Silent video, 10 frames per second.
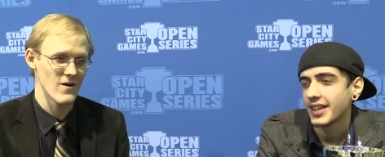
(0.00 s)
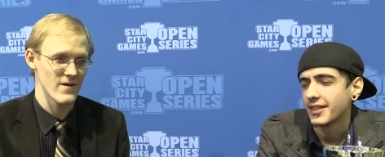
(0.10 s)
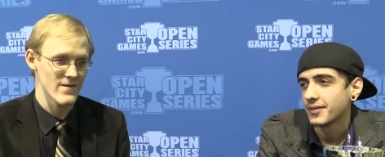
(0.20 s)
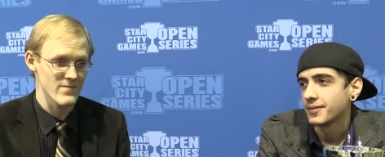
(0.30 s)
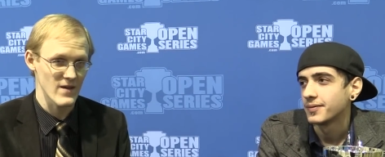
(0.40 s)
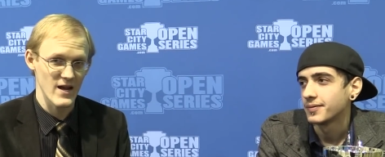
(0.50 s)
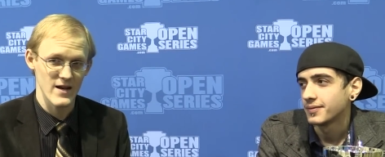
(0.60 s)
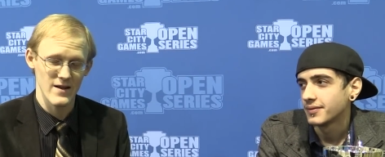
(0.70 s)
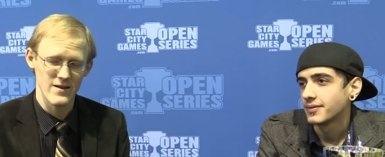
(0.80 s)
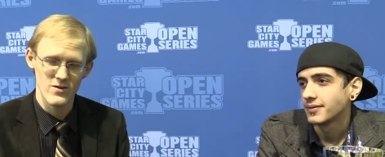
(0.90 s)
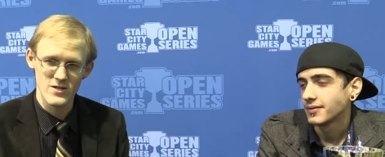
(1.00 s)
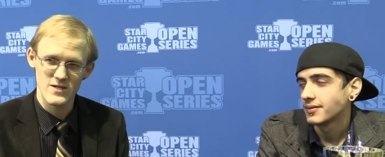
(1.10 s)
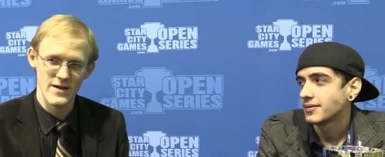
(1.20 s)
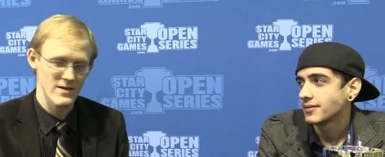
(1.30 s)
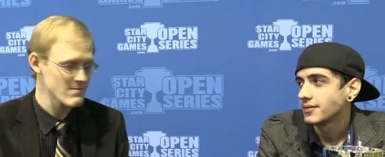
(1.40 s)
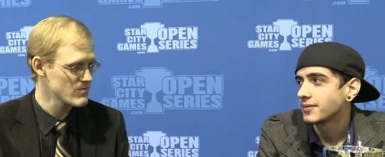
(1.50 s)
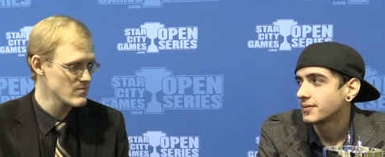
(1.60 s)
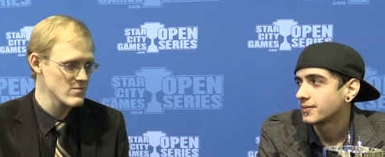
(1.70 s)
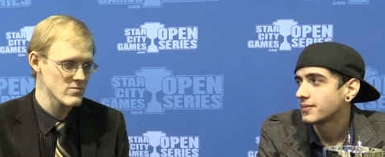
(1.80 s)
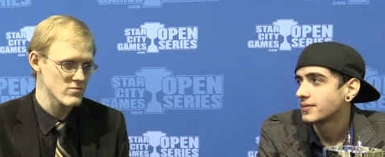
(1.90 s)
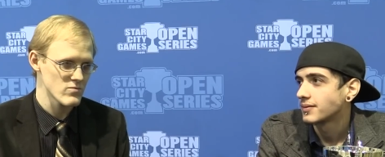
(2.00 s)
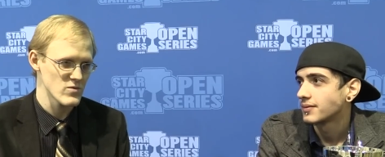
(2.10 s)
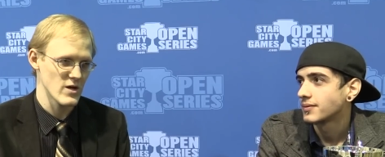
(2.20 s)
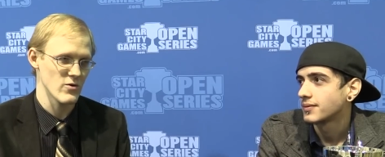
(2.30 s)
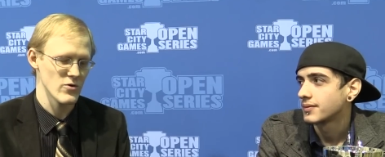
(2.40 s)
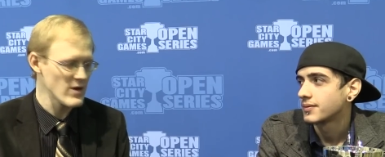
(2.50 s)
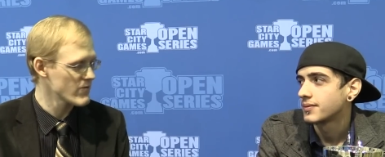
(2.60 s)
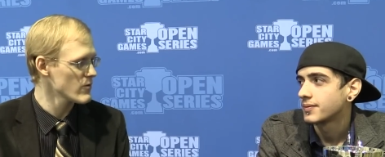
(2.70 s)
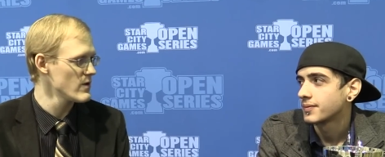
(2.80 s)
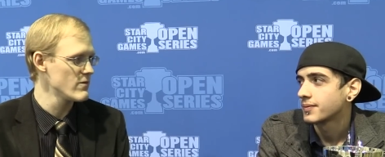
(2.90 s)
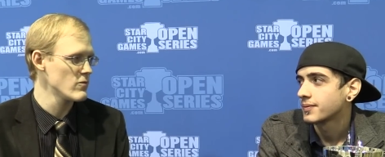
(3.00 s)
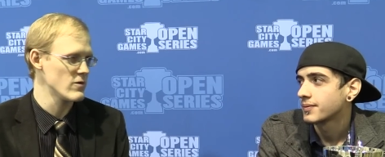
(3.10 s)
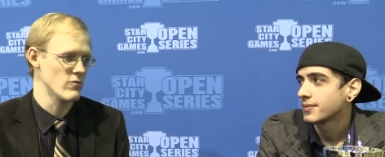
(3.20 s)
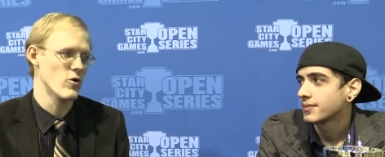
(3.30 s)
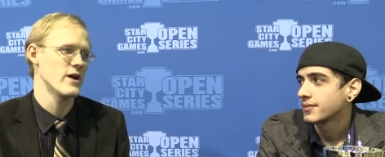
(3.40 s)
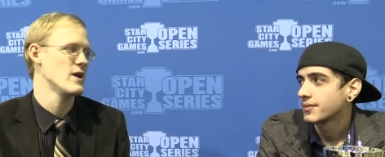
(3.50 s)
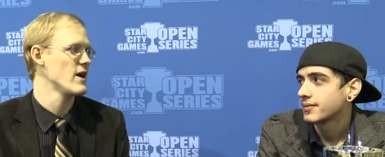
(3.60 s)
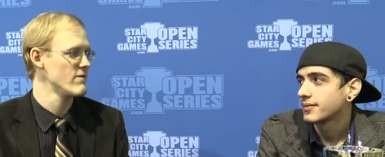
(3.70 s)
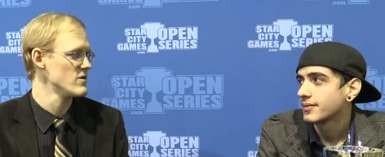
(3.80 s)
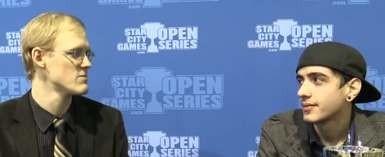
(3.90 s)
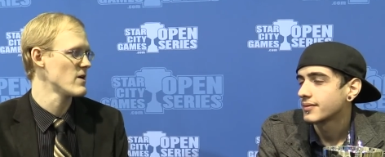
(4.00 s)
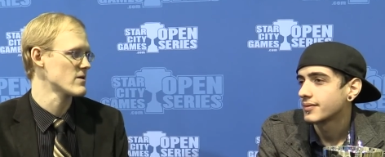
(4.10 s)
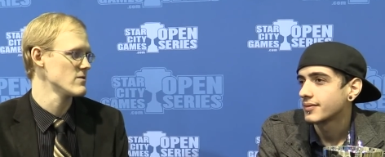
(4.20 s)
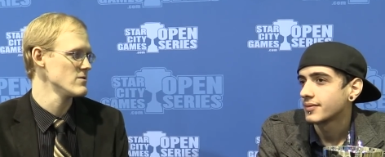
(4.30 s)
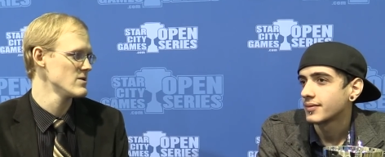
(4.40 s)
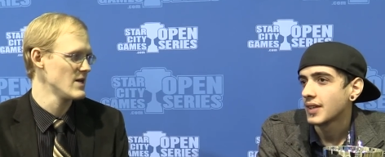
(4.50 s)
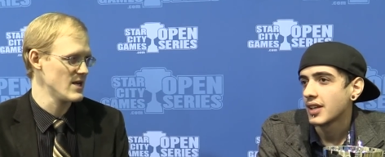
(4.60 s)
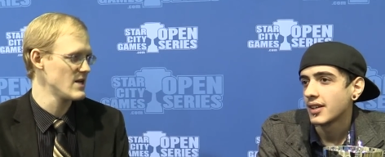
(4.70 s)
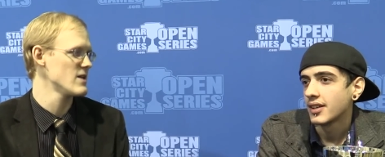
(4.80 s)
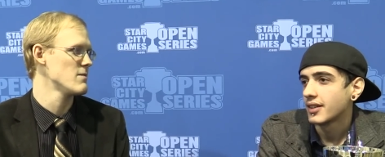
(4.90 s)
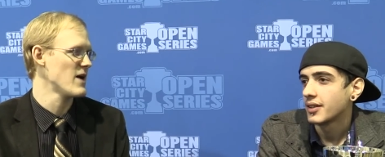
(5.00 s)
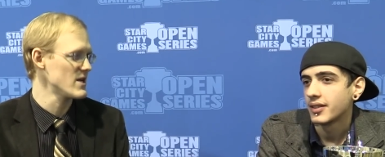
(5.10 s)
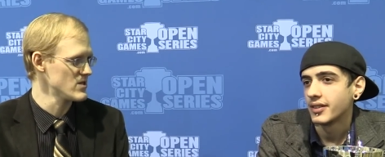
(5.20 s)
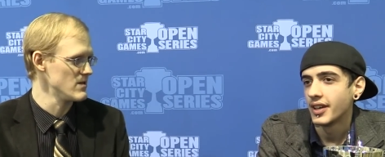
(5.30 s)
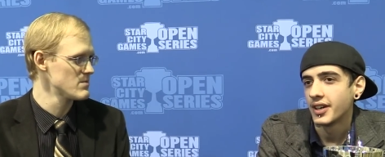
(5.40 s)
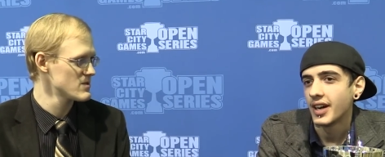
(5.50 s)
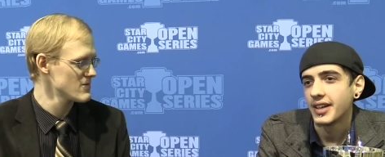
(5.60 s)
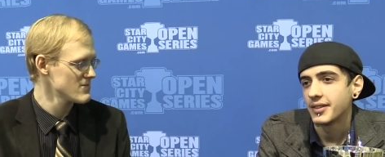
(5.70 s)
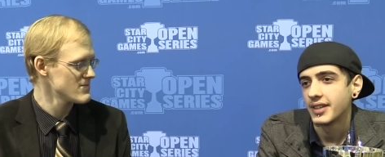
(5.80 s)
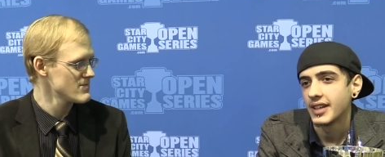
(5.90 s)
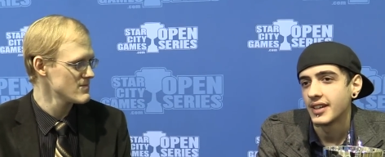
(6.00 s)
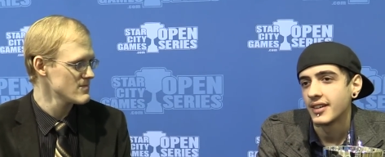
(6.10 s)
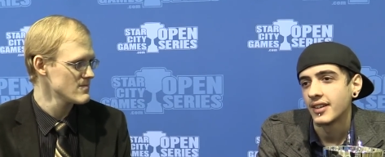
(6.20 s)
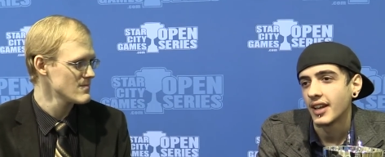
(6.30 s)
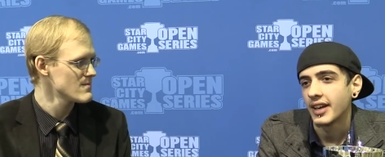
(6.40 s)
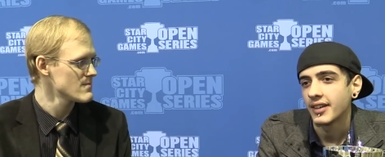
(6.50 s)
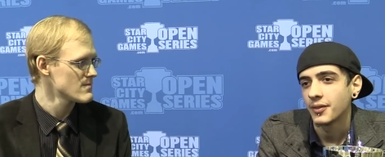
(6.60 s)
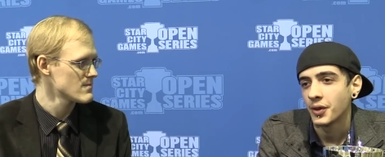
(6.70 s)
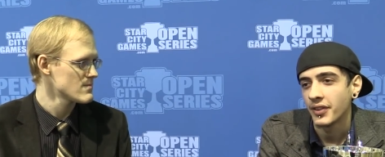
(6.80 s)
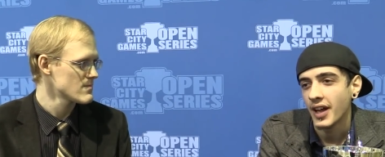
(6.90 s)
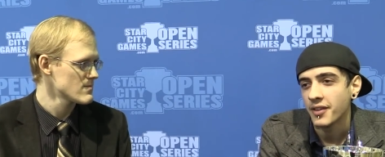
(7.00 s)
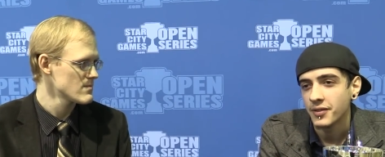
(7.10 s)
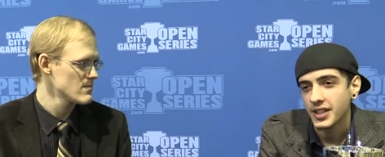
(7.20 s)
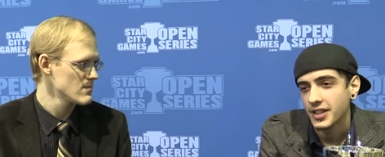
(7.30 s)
Speaker 1: Yeah. And it looks like you know, you never even would have wanted Nightveil Specters in any of the matches. No, I
Speaker 2: didn't. Like with Lifebane,